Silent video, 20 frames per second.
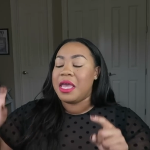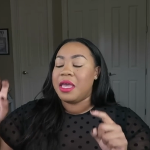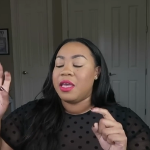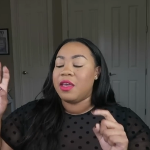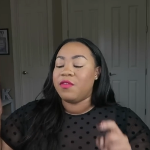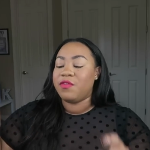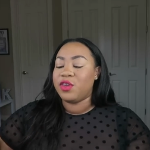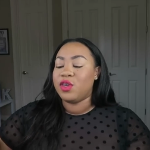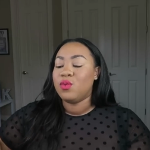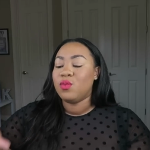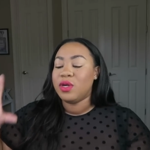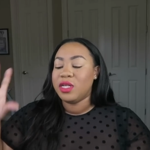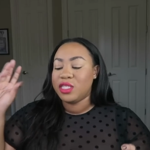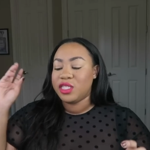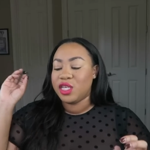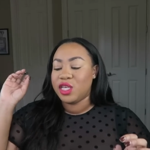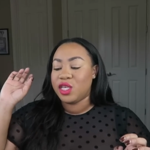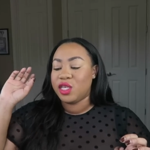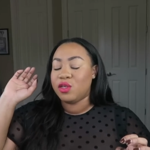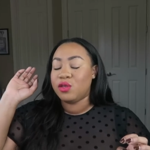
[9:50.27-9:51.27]
if you want
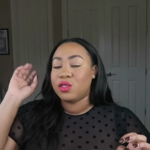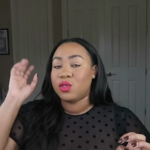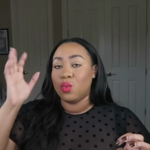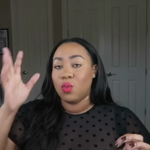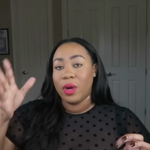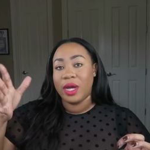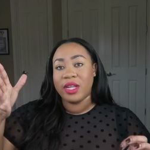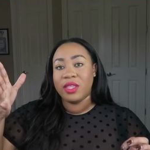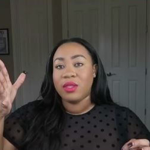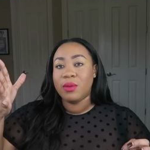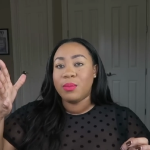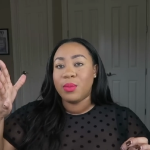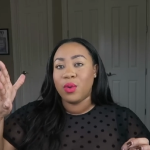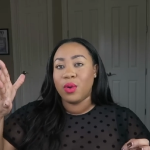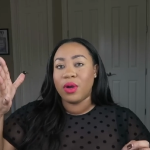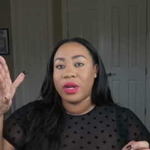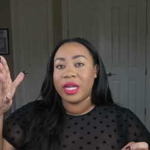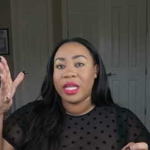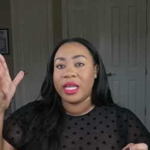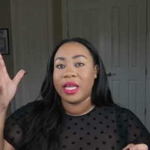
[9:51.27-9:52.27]
to use one in the
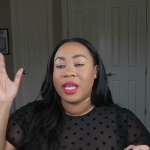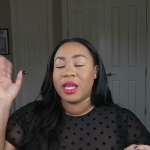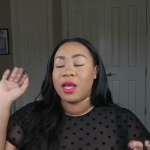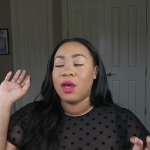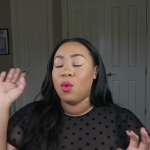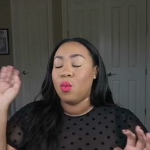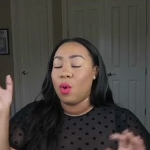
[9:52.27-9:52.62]
morning,